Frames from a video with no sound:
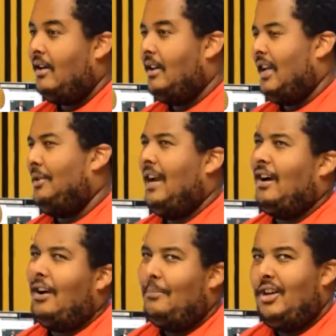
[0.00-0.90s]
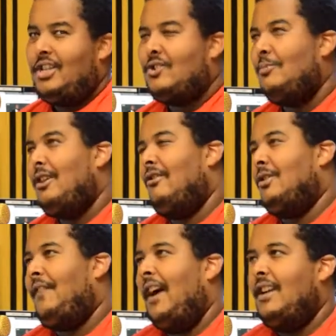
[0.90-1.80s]
Like, you can't call a bunch of superheroes
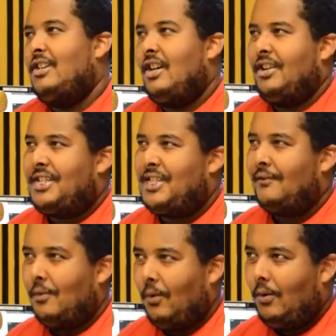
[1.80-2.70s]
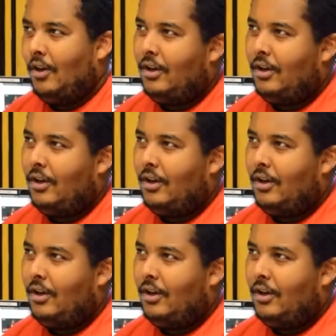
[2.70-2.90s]
fighting each other a civil war.